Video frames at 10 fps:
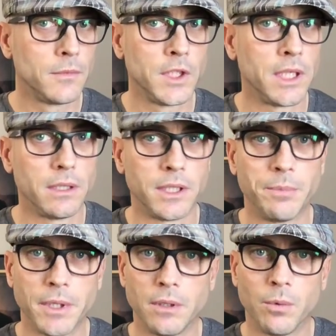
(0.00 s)
Chip,
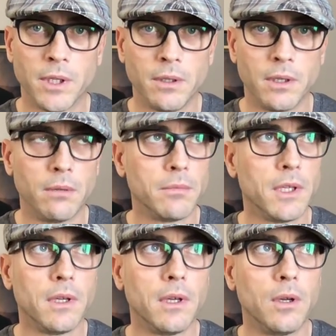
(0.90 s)
chip into what you you know,
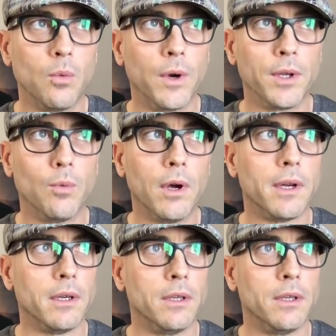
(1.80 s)
what you want.